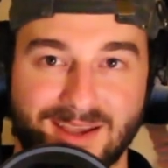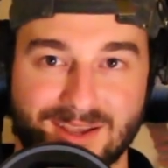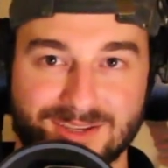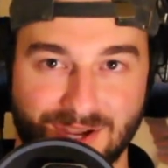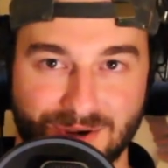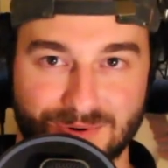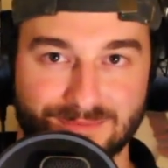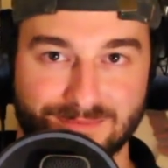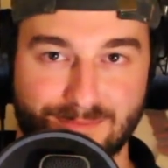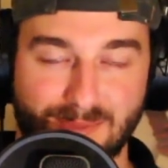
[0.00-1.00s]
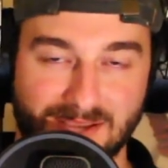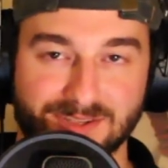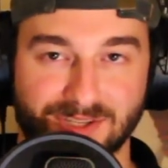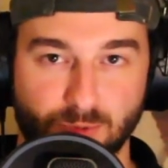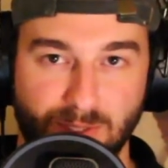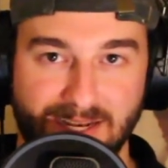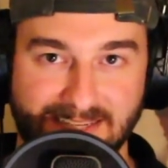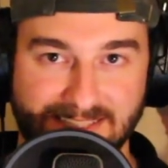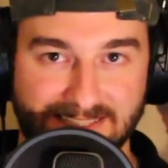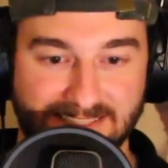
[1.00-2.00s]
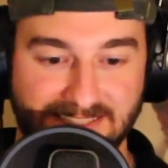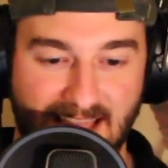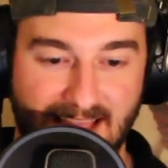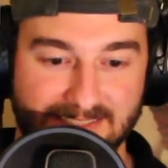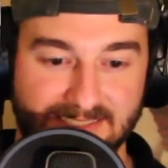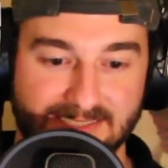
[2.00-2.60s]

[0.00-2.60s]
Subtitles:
So based on the 2019 stats,